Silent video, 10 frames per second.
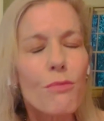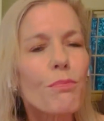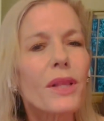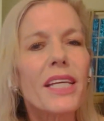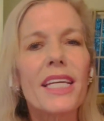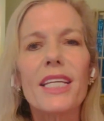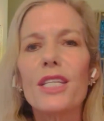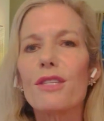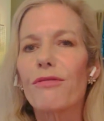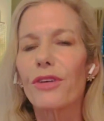
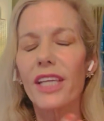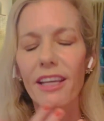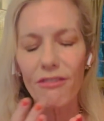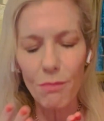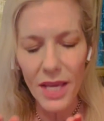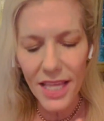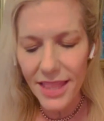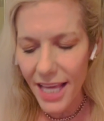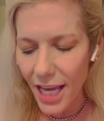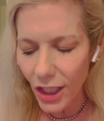Please forgive me and
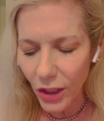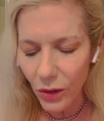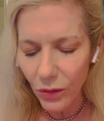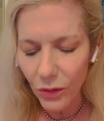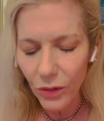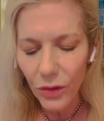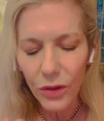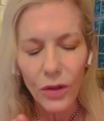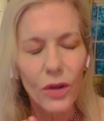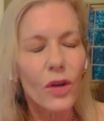thank you.
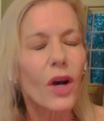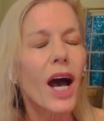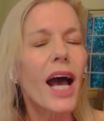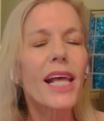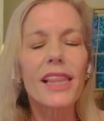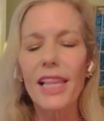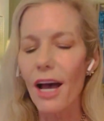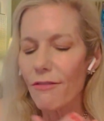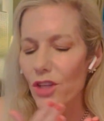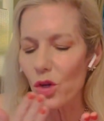I
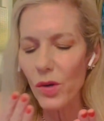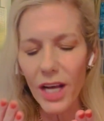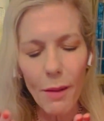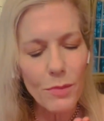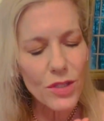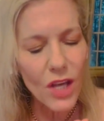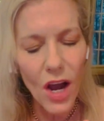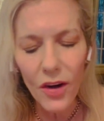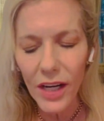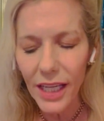love you and I'm
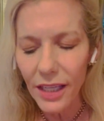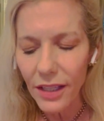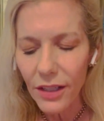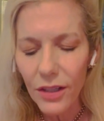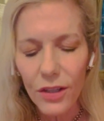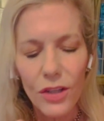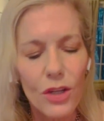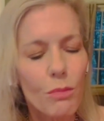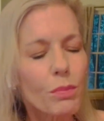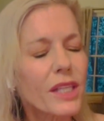sorry.
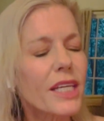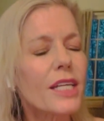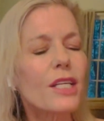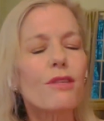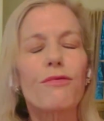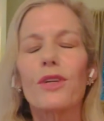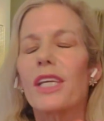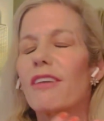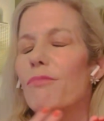Please forgive